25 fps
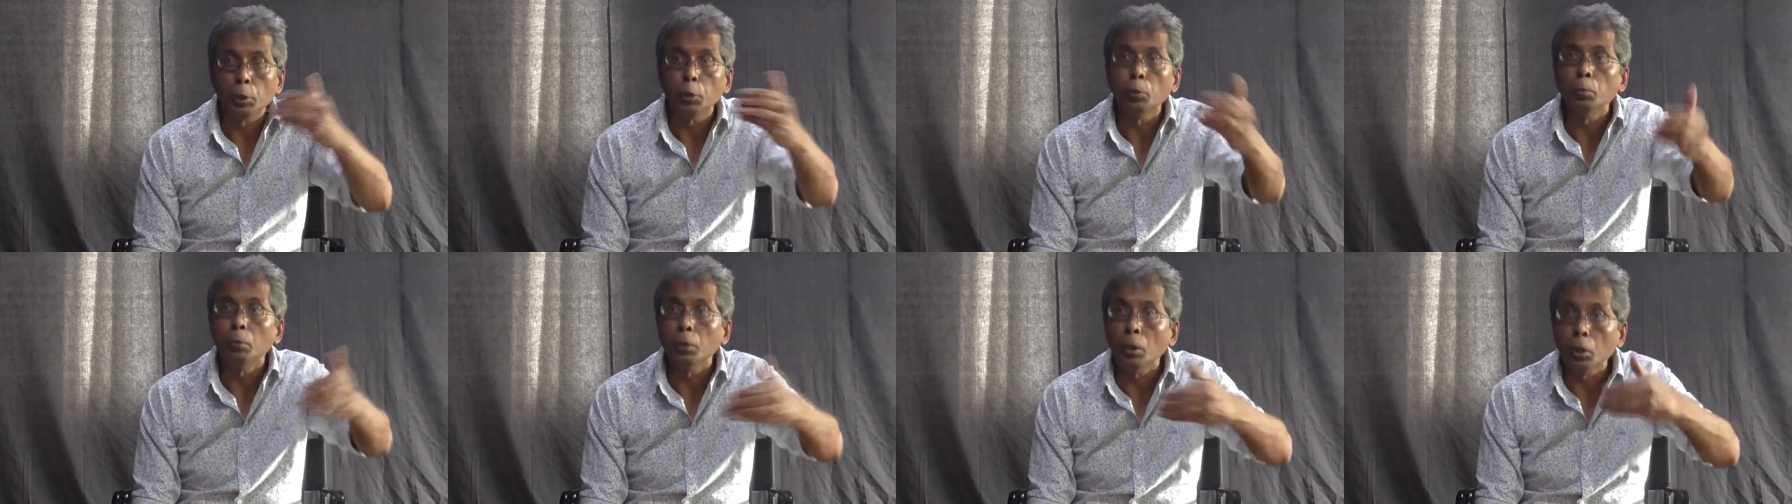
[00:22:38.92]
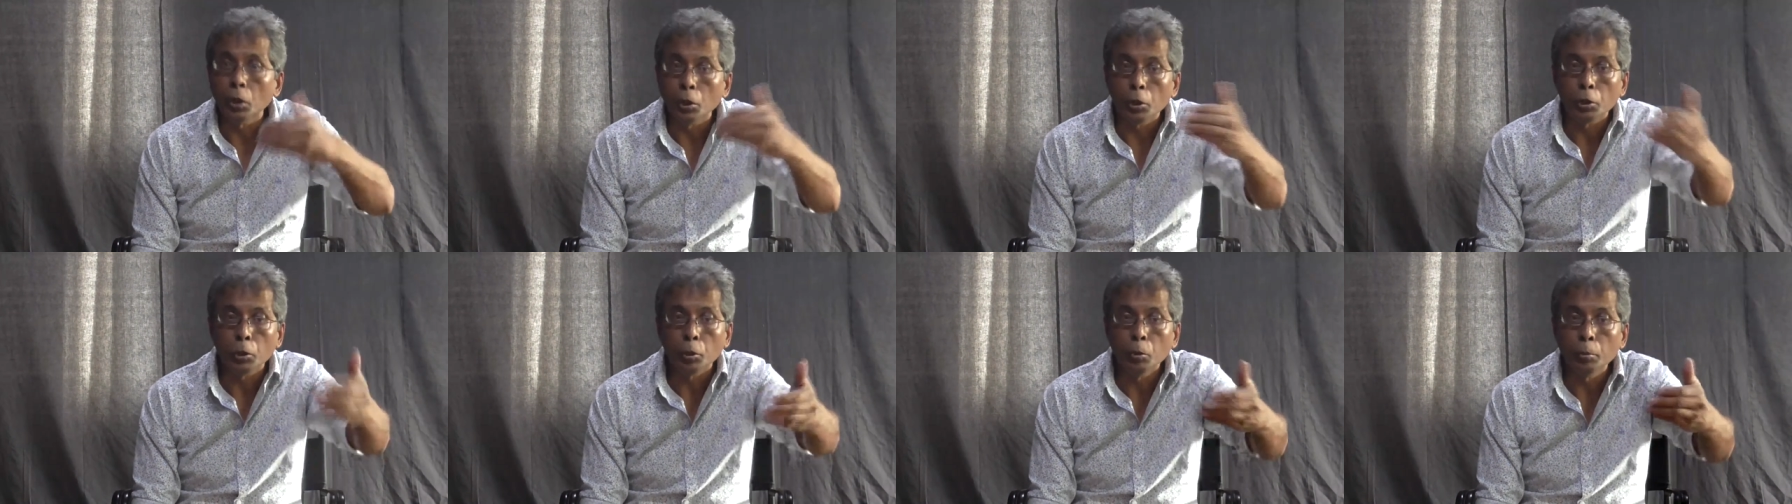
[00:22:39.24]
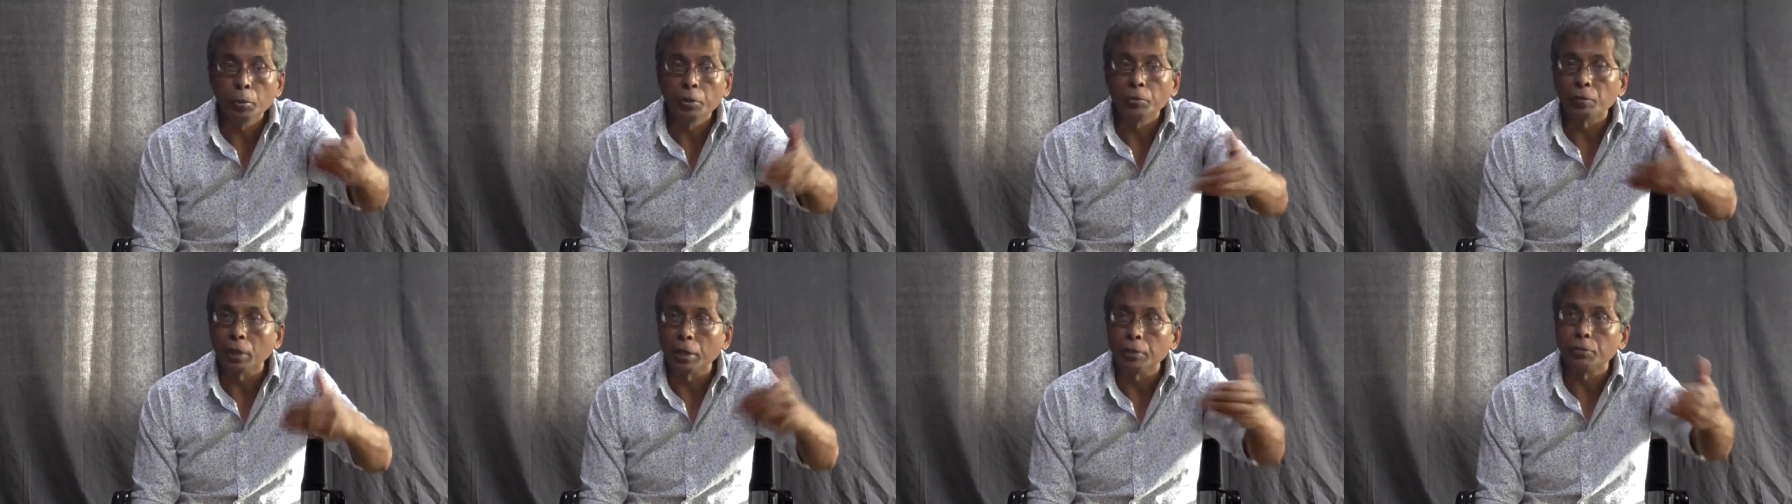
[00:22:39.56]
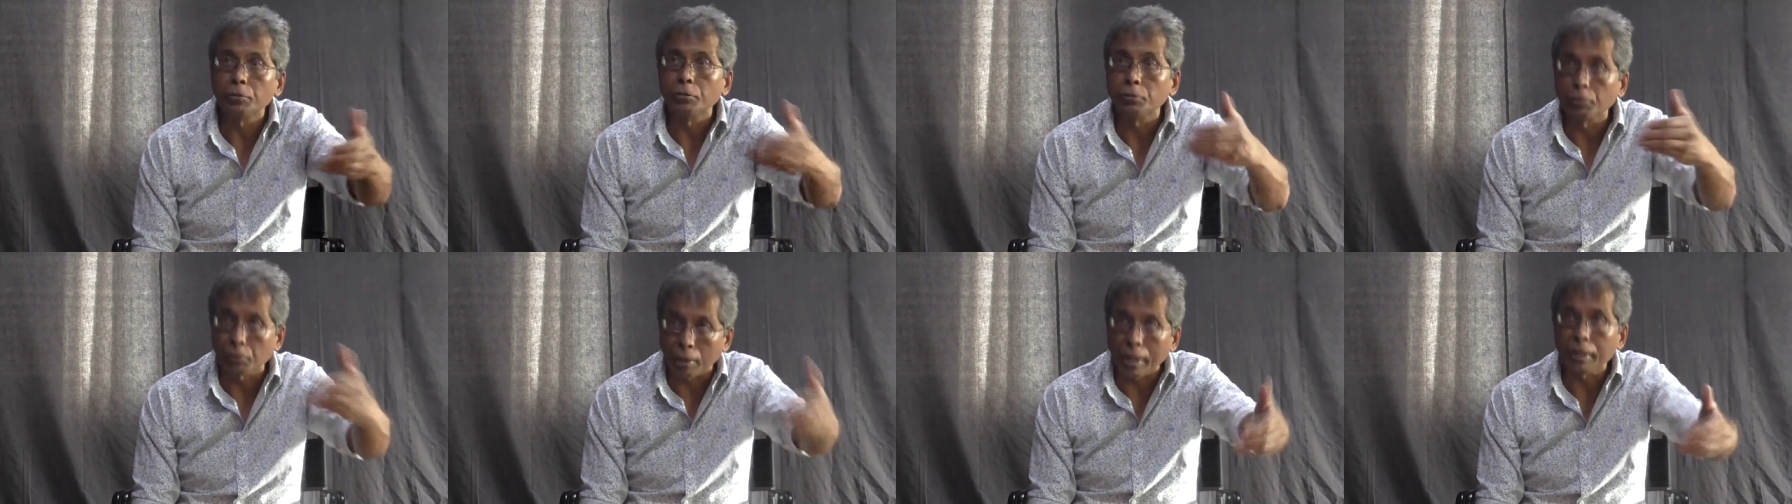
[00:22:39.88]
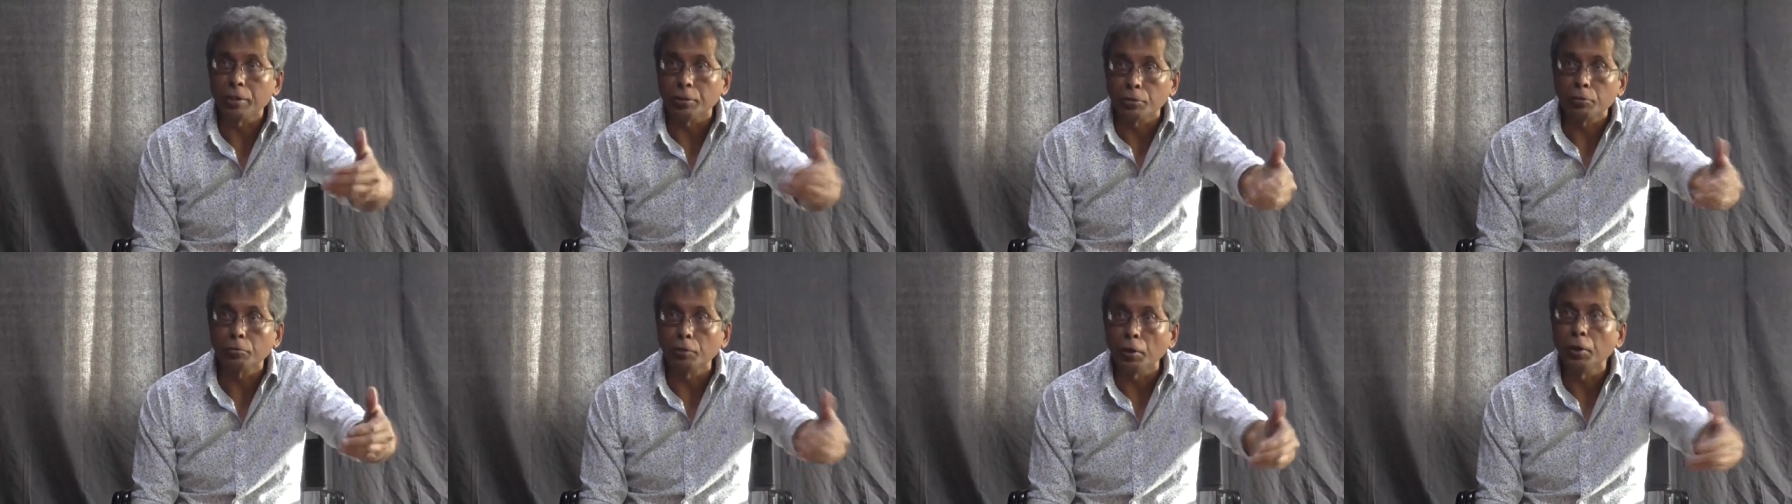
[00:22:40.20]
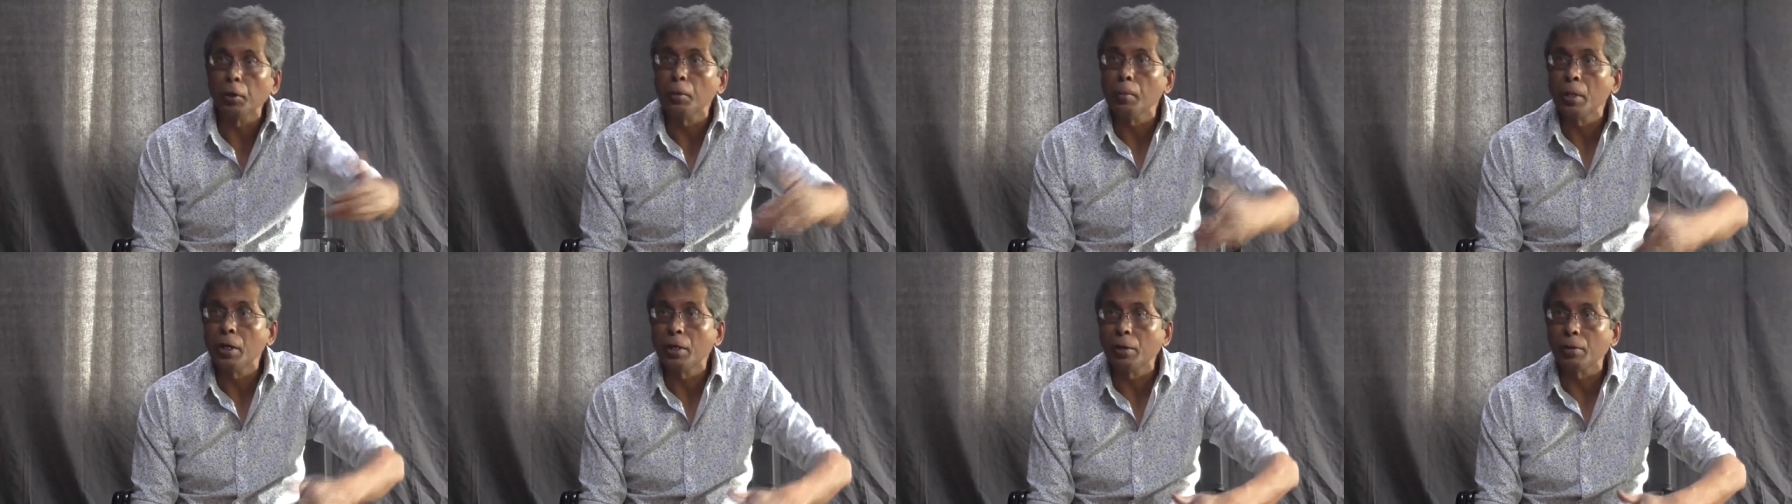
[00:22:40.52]
hum, uh, human rights, rights,
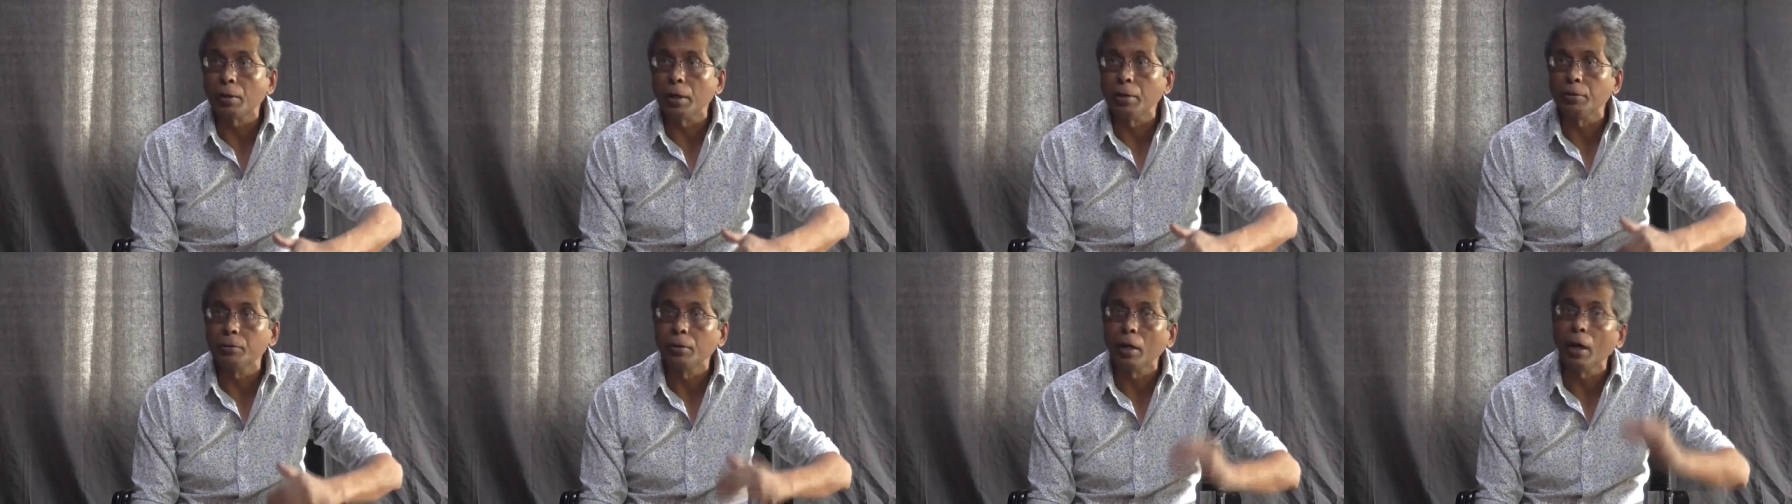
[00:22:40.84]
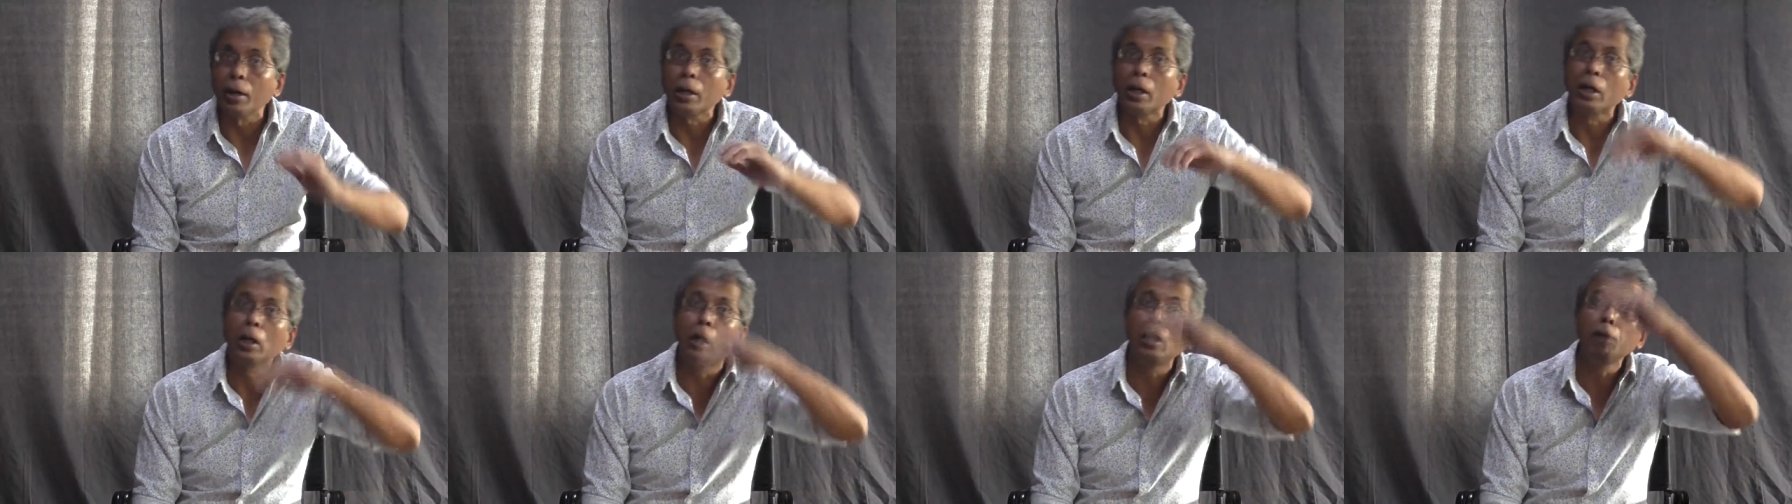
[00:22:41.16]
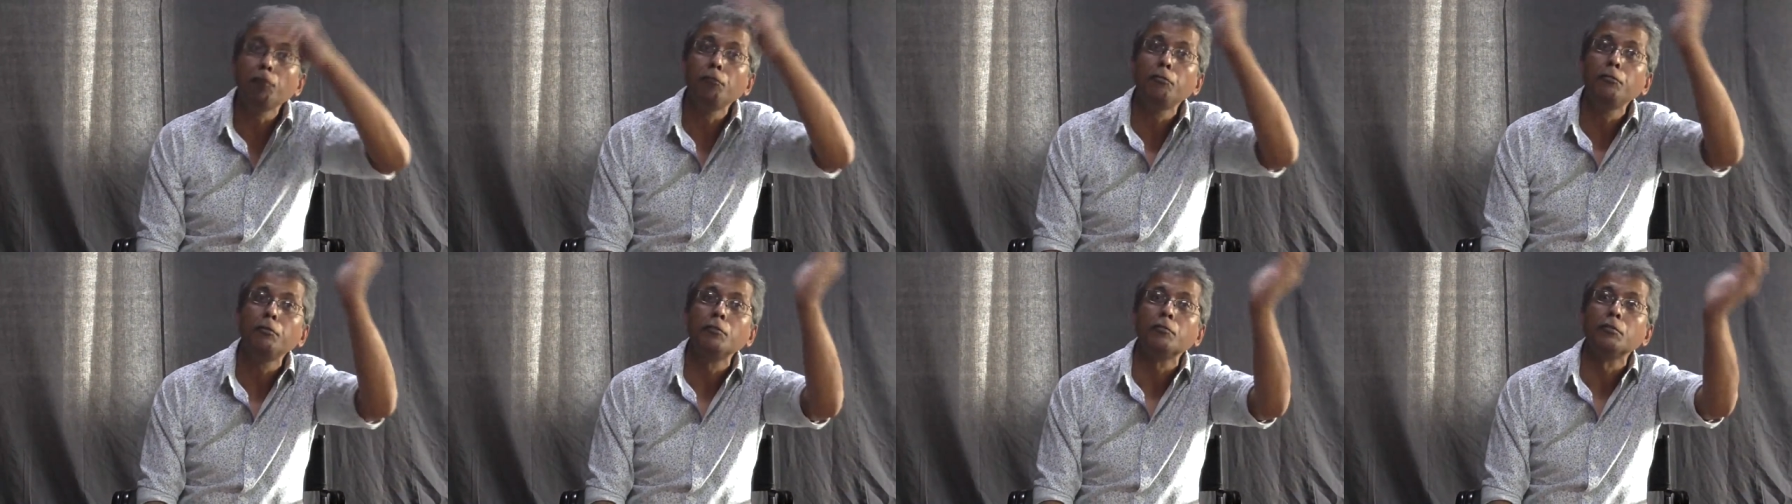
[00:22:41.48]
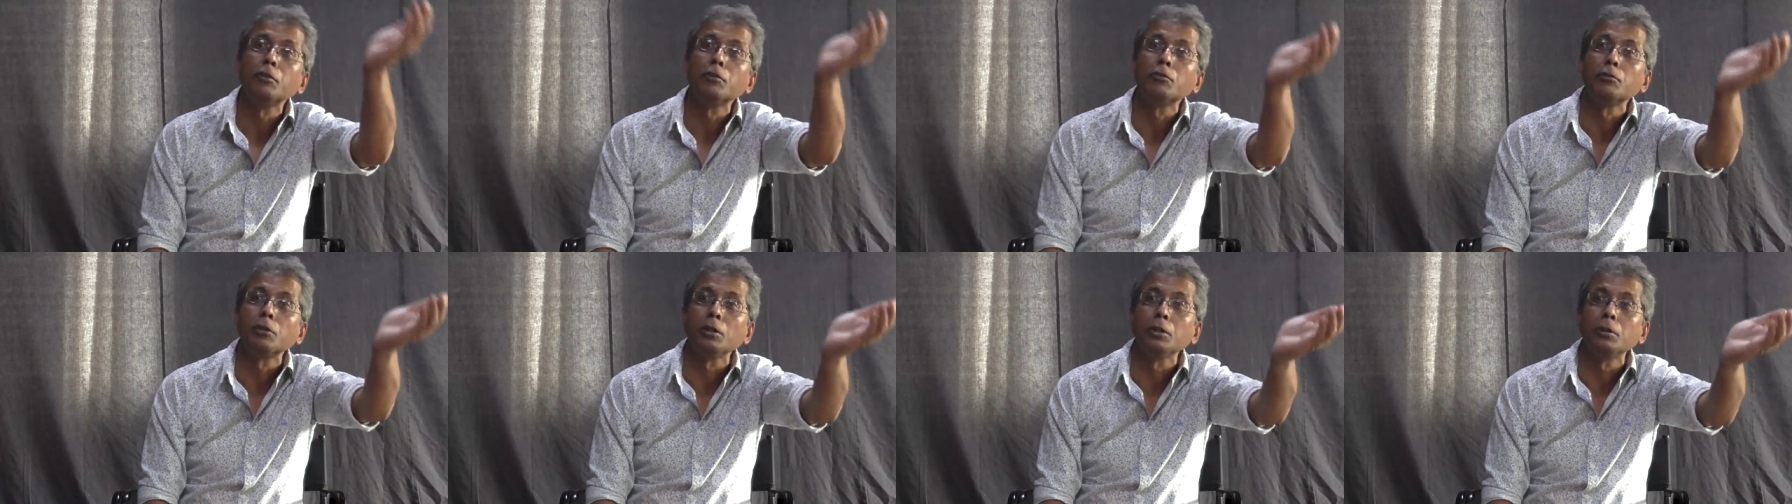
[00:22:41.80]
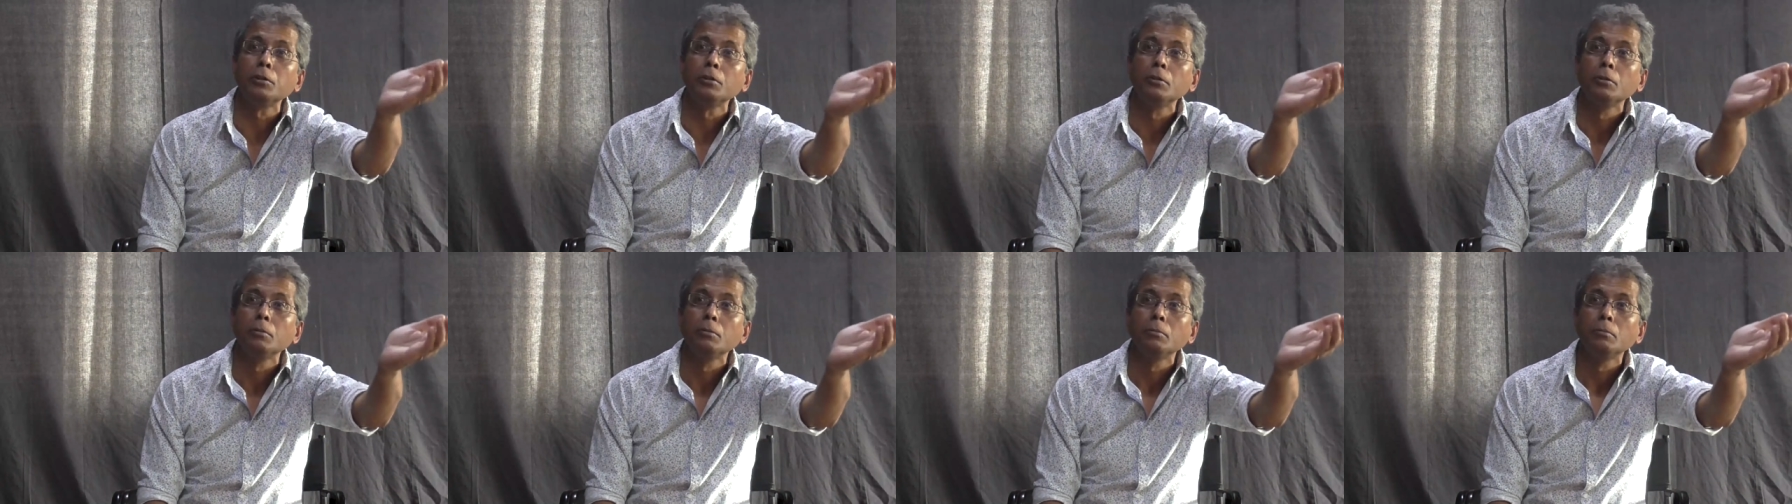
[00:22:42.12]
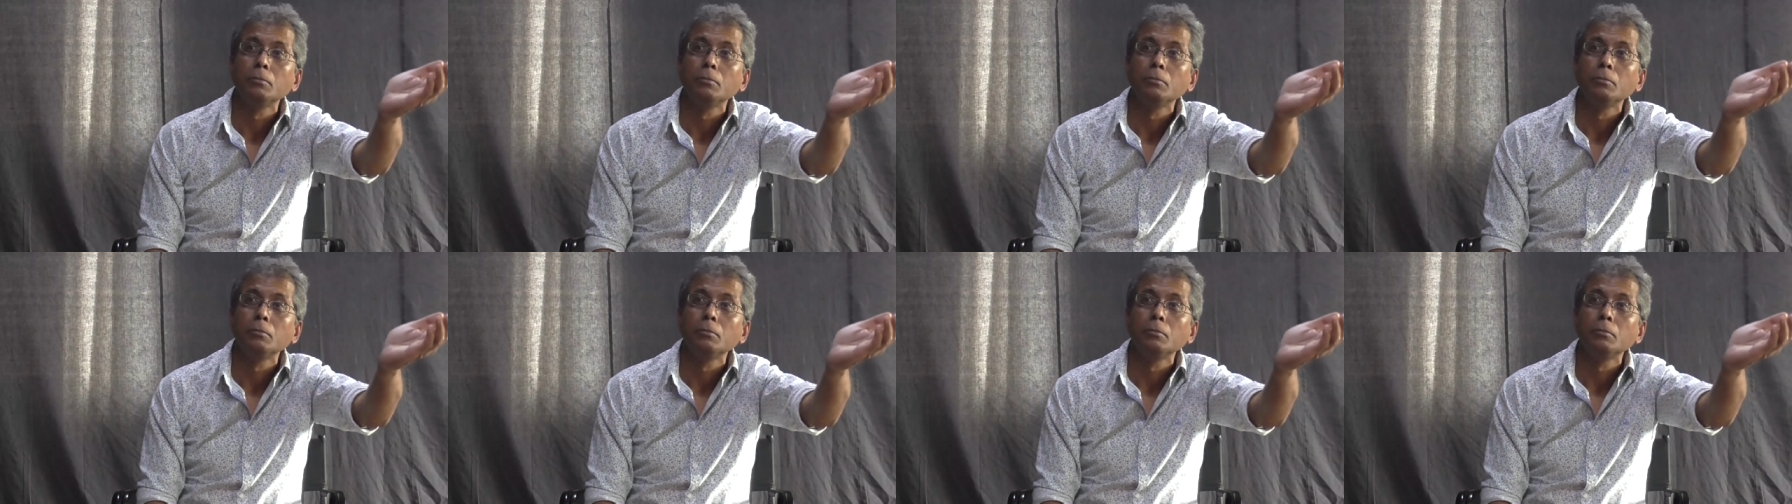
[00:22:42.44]
fundamental rights, are a gift of the state.